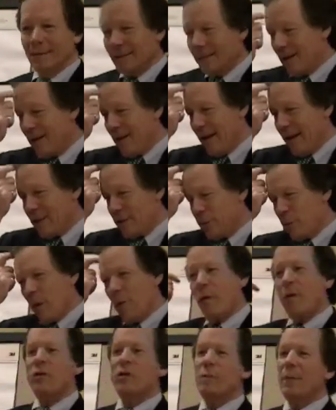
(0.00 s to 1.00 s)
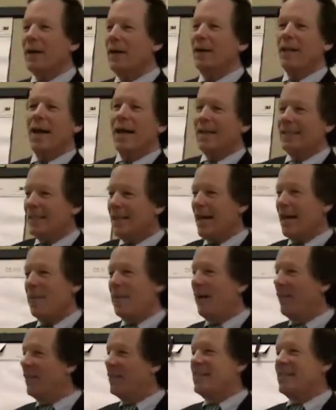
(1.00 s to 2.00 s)
All right, so we won't spend a lot of time
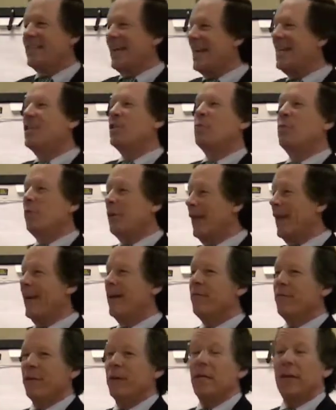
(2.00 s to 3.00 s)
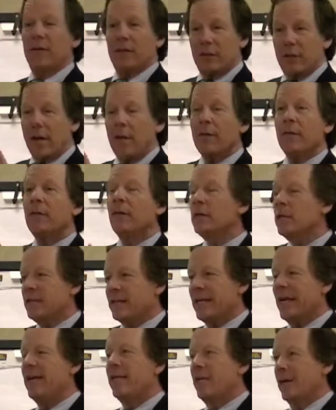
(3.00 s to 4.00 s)
on the state's plan for any of us, other than to
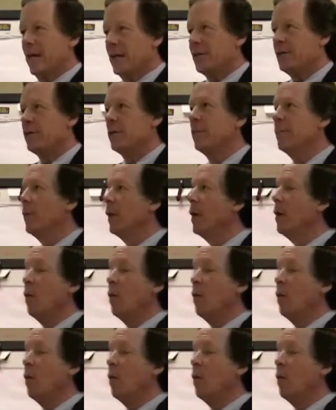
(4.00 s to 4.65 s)
say this.